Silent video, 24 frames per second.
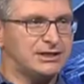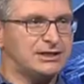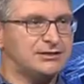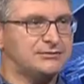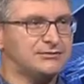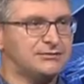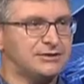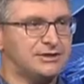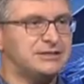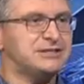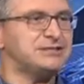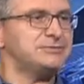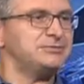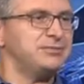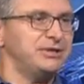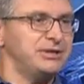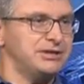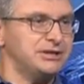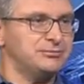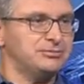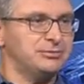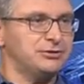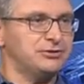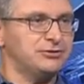life is
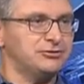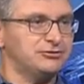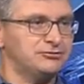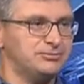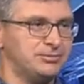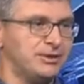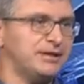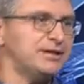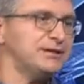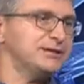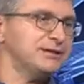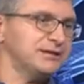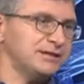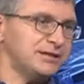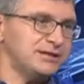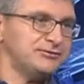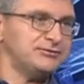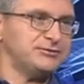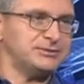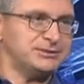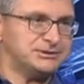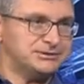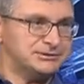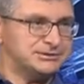being improved by the
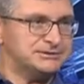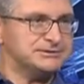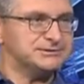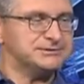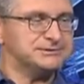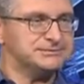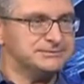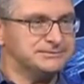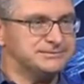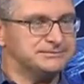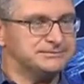government.